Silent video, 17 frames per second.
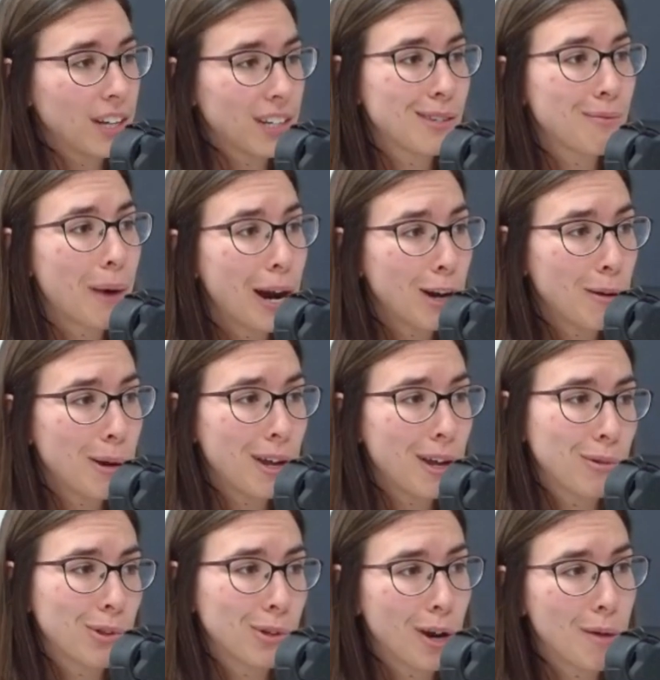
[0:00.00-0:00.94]
Like
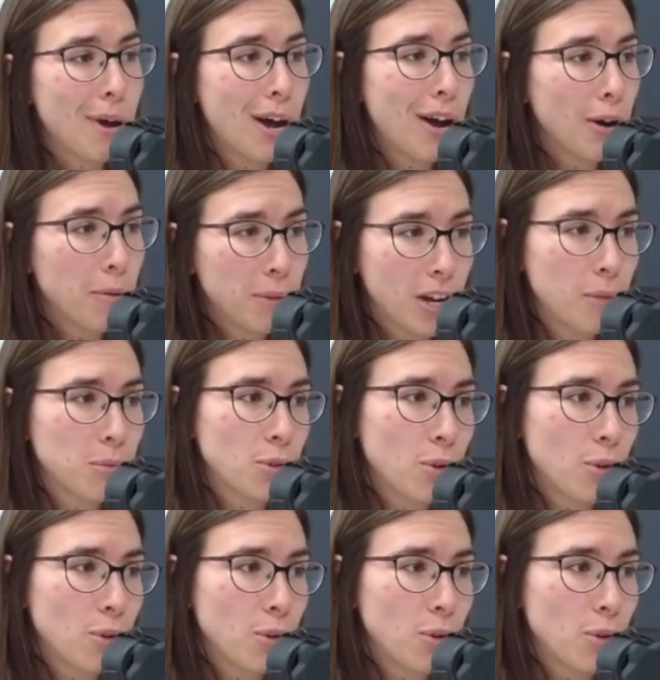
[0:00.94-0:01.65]
Spider-Man with great power becomes